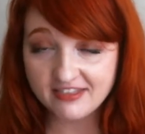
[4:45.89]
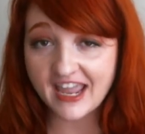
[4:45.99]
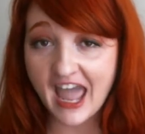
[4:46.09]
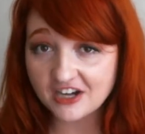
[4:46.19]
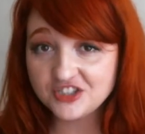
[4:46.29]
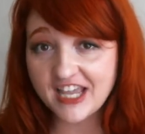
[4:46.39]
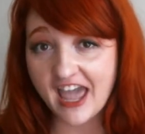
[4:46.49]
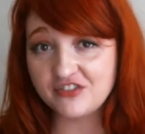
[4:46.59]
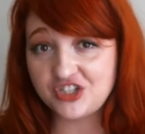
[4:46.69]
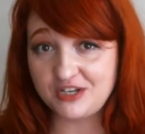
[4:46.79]
They actually
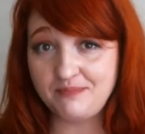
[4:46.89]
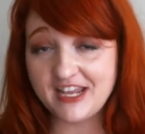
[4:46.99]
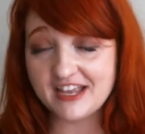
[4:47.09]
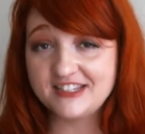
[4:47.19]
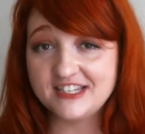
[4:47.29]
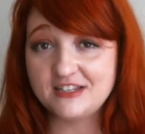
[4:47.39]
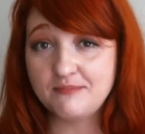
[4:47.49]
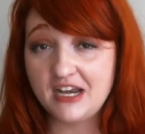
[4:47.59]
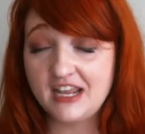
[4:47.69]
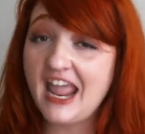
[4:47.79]
have a GPS system
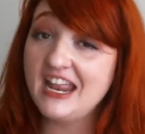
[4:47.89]
in it,